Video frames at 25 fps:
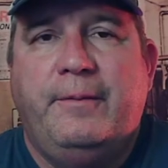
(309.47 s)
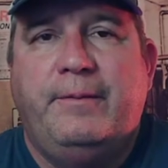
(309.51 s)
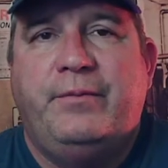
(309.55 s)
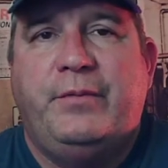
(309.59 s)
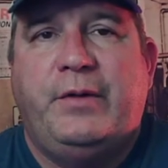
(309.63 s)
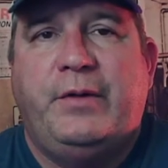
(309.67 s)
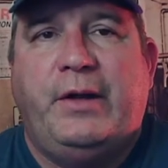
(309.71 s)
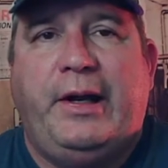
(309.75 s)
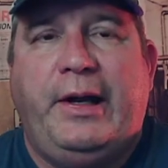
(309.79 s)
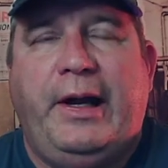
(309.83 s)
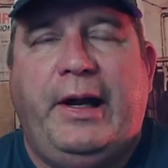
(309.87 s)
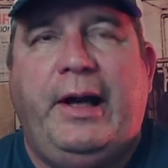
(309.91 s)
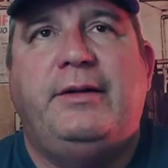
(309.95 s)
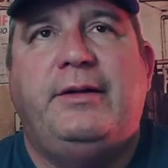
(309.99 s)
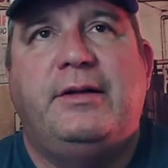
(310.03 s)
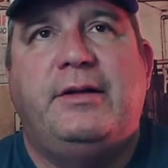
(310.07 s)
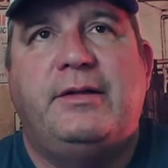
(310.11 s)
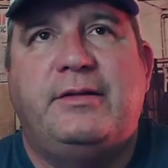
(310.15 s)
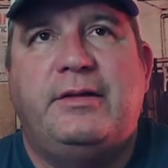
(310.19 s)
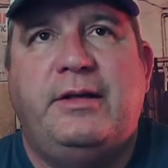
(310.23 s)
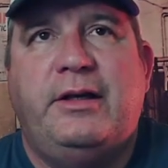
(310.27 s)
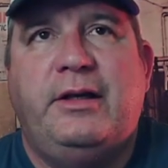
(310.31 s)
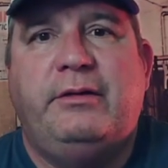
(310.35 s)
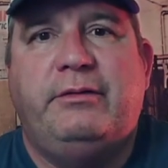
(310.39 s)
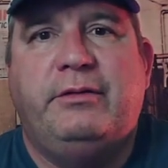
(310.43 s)
I had this
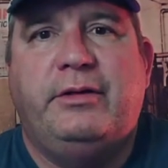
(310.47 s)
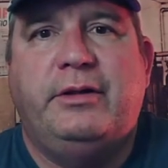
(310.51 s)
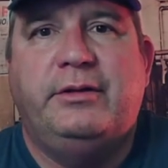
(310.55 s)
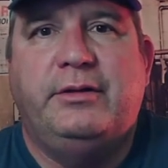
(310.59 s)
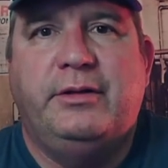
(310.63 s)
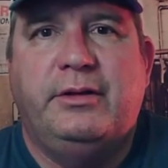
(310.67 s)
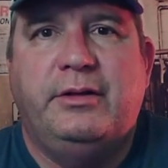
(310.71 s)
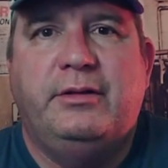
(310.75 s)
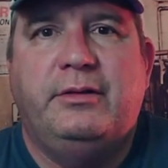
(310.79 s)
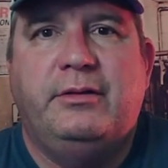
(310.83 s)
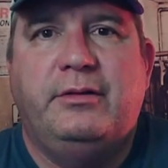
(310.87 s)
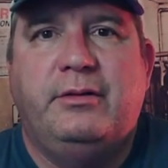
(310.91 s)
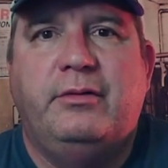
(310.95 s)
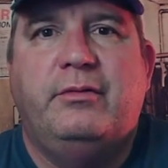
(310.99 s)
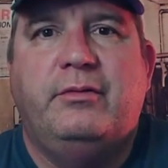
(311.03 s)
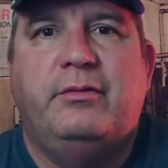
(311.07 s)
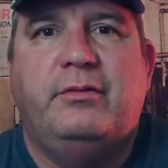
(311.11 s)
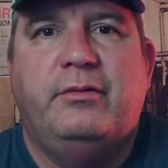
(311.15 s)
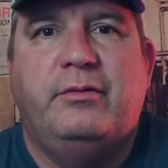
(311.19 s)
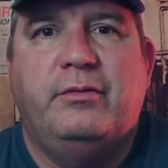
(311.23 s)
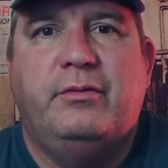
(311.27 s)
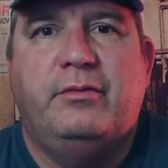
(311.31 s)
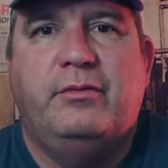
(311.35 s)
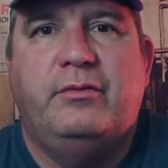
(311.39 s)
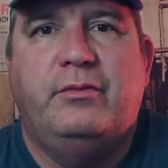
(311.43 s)
inkling that
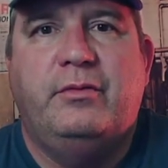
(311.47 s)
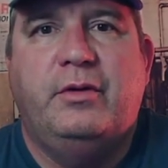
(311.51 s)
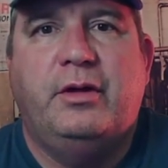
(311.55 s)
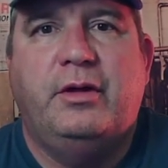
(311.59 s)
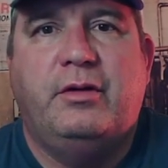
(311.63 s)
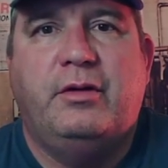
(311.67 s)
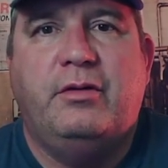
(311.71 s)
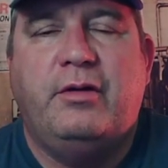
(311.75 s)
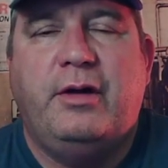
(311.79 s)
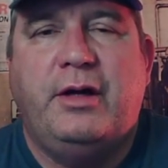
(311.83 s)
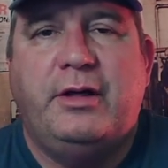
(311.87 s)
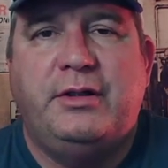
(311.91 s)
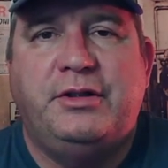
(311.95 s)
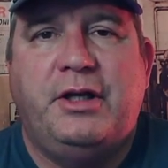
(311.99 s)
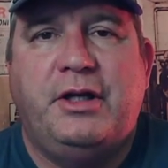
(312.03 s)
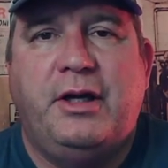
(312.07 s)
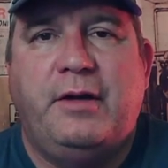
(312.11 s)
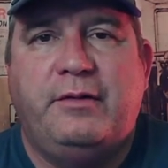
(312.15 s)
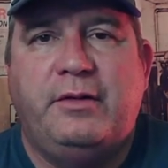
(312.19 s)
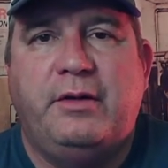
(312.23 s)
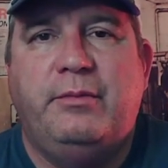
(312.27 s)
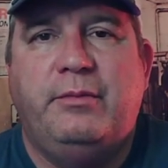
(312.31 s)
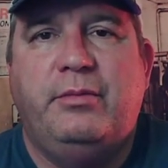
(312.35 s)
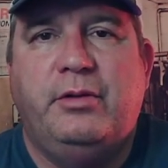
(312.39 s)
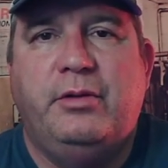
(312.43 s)
the crankshaft
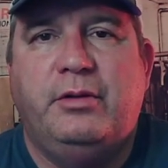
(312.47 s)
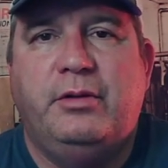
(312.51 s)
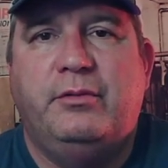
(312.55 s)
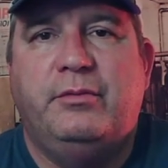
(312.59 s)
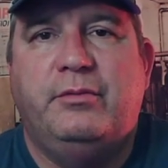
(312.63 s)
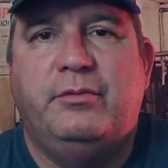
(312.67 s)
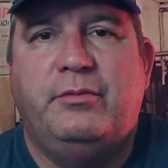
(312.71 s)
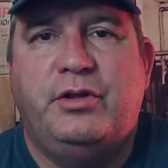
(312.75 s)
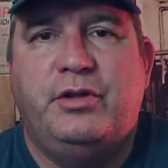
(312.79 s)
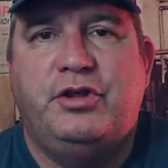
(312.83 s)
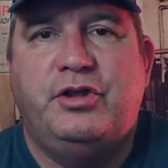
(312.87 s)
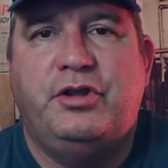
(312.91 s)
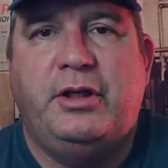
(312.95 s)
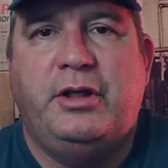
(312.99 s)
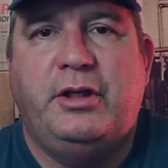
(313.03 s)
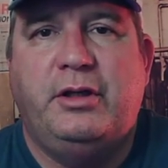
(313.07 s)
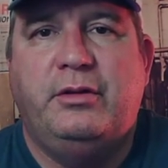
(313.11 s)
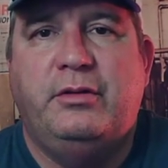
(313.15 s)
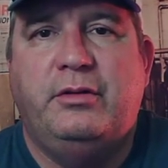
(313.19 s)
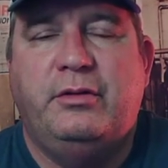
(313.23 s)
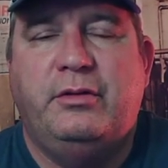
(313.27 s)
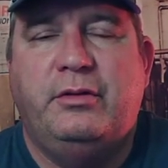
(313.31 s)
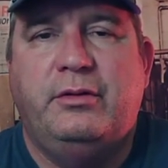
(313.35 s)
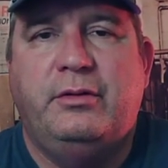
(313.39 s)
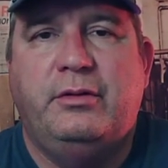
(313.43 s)
had been machined,
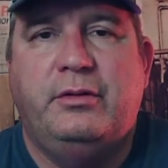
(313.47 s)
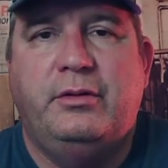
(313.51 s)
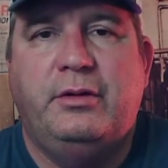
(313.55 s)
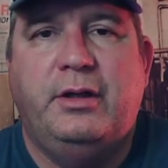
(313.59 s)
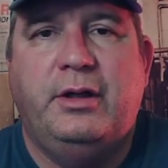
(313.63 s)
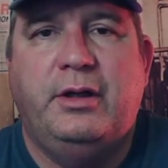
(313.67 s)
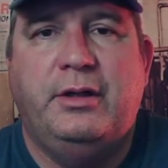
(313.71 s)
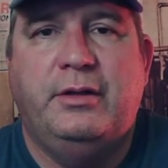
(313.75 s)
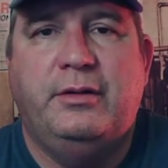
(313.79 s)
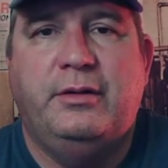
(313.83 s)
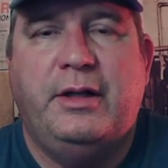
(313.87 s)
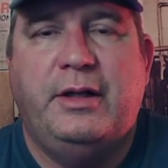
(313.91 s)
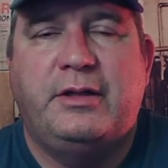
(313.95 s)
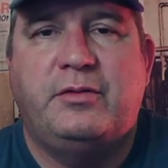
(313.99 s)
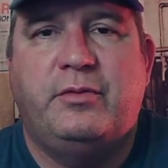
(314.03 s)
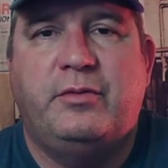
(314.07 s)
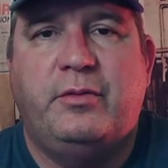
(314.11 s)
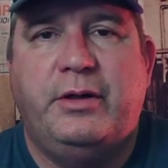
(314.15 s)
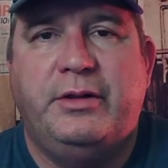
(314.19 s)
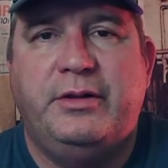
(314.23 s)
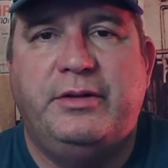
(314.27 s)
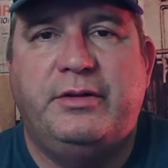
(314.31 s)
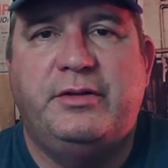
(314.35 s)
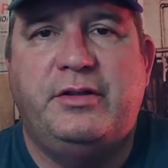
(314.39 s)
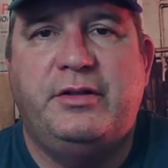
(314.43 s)
and that's why
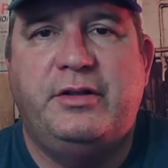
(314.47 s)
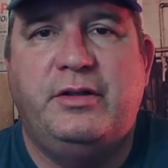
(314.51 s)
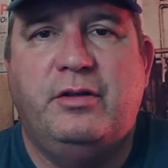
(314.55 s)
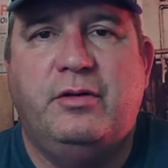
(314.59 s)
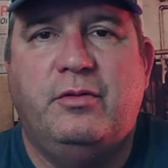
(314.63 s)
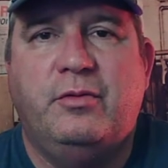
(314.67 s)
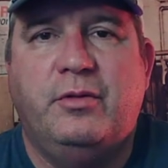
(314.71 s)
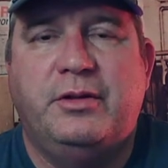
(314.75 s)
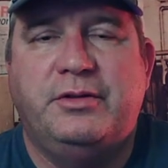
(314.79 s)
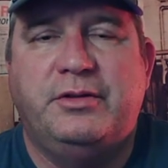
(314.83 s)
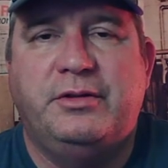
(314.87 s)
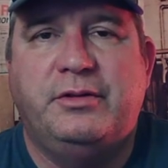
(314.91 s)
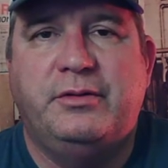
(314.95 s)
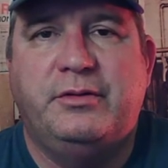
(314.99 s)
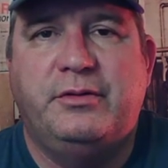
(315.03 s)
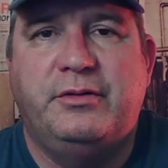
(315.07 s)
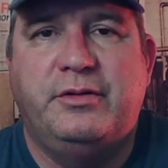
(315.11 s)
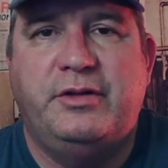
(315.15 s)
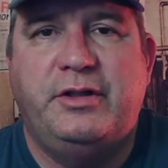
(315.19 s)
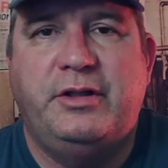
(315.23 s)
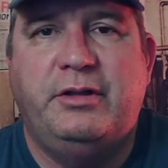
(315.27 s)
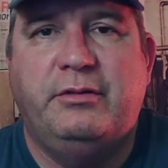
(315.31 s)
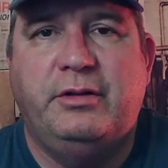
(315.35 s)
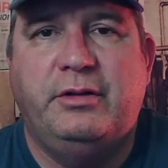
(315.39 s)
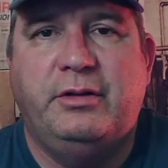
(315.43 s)
the seal wasn't sealing.